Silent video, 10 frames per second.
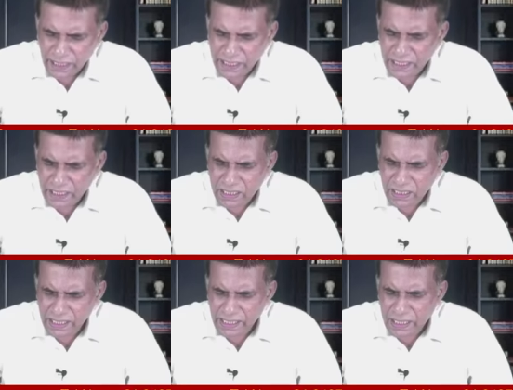
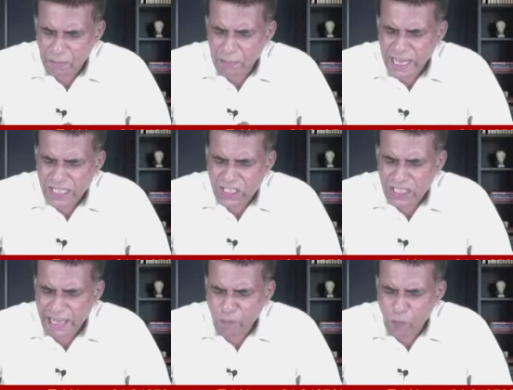He, he
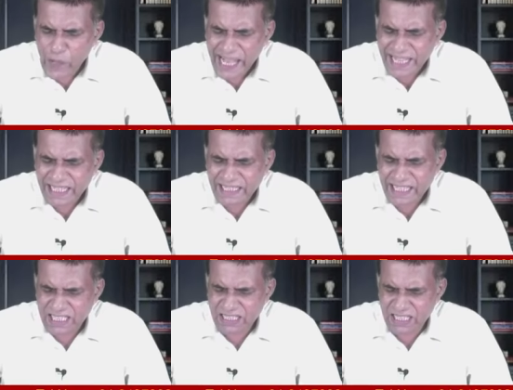makes a way in
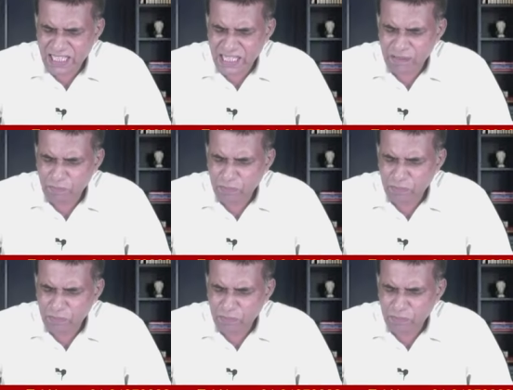the sea